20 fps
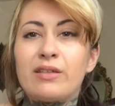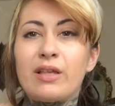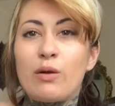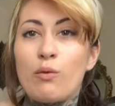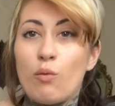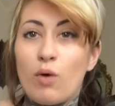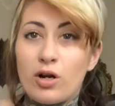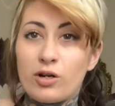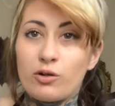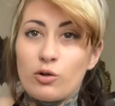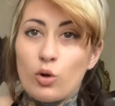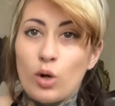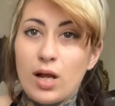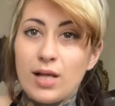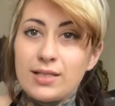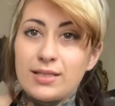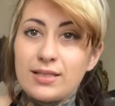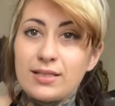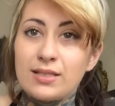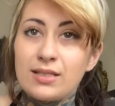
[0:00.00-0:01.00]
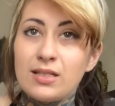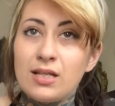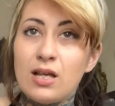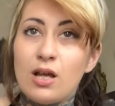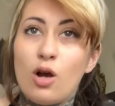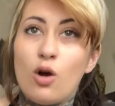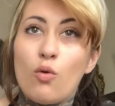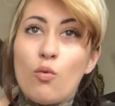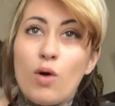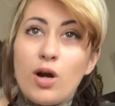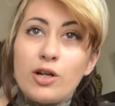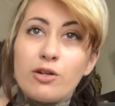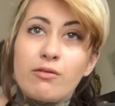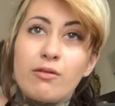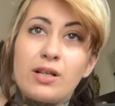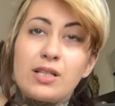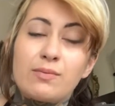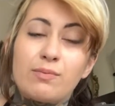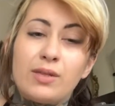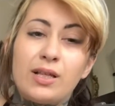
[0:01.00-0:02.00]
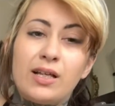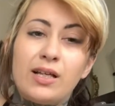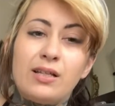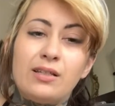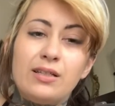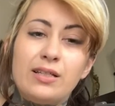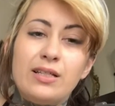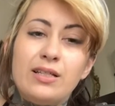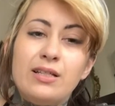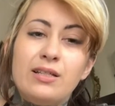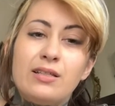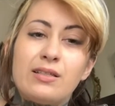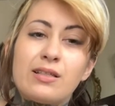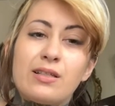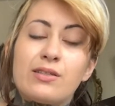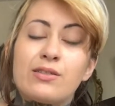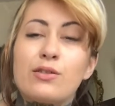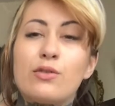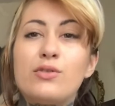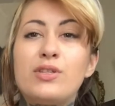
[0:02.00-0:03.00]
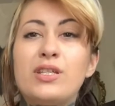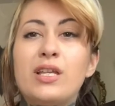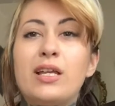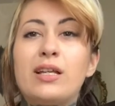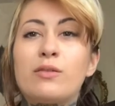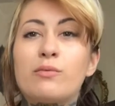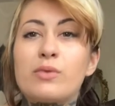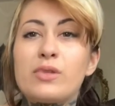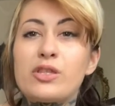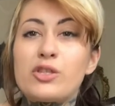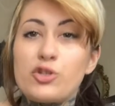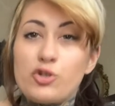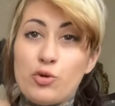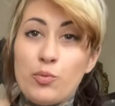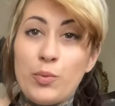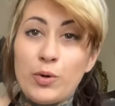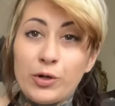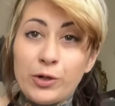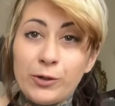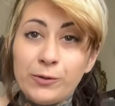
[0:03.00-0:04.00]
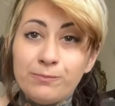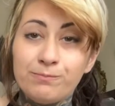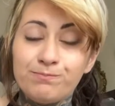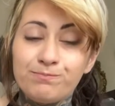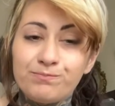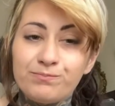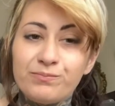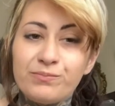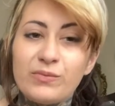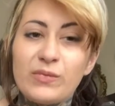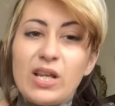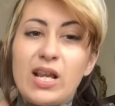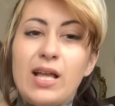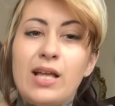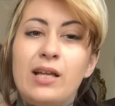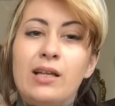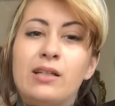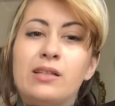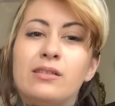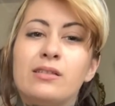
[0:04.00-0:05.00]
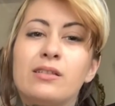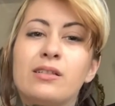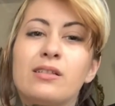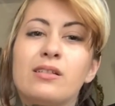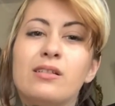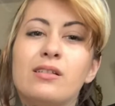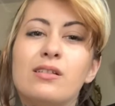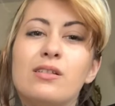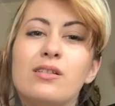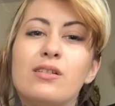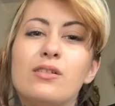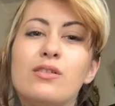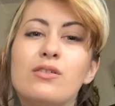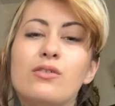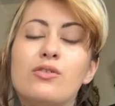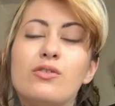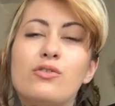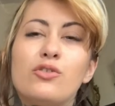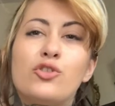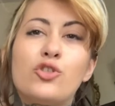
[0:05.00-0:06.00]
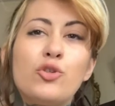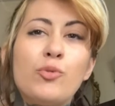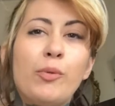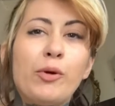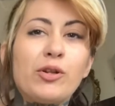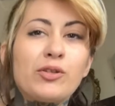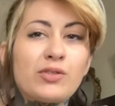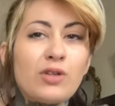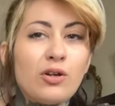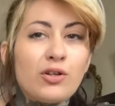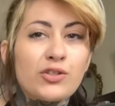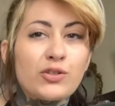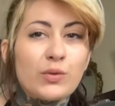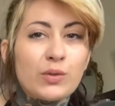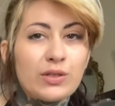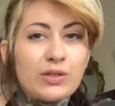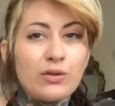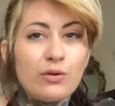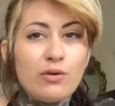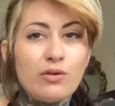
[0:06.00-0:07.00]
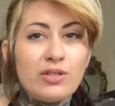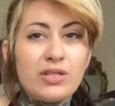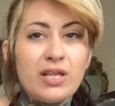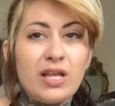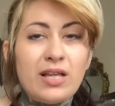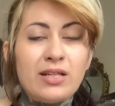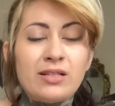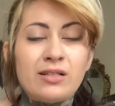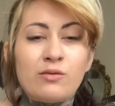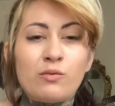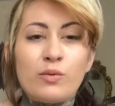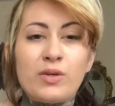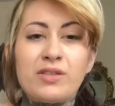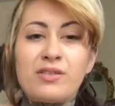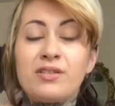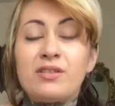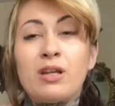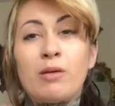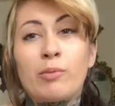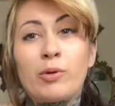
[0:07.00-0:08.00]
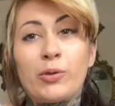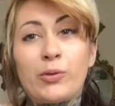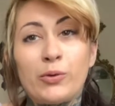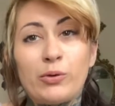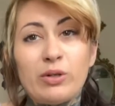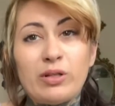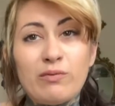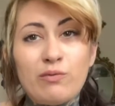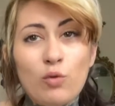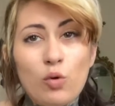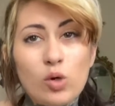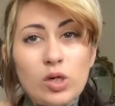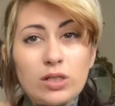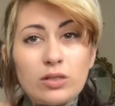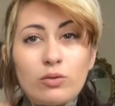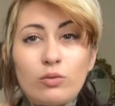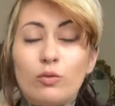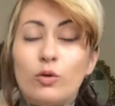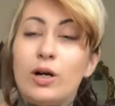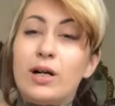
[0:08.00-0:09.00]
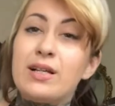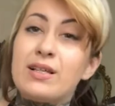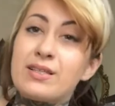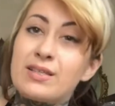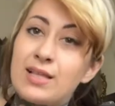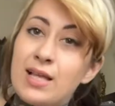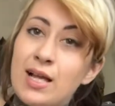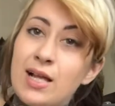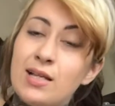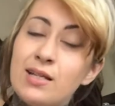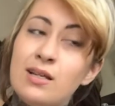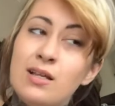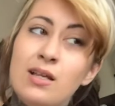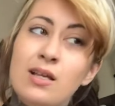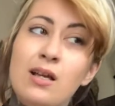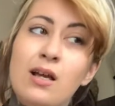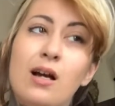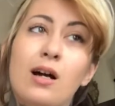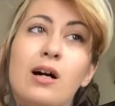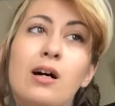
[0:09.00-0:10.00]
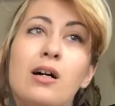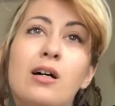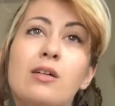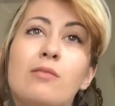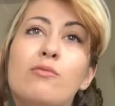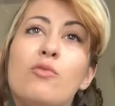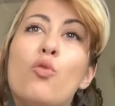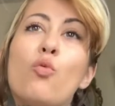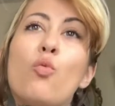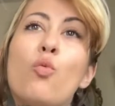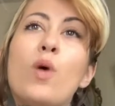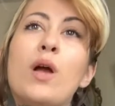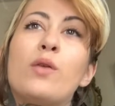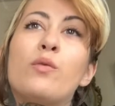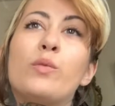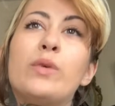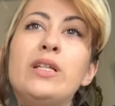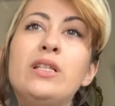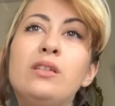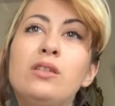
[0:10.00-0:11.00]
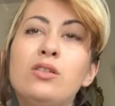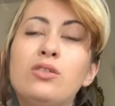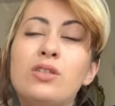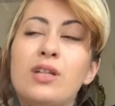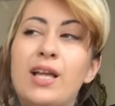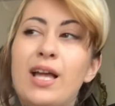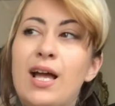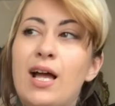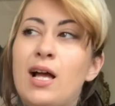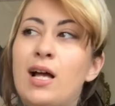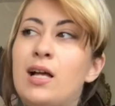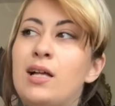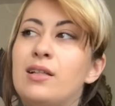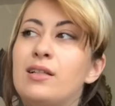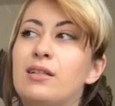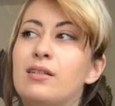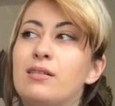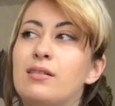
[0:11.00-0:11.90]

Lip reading: watercress. A watercress plant is associated with Jupiter, and Jupiter is also associated with the number 34. Why is that? When we look at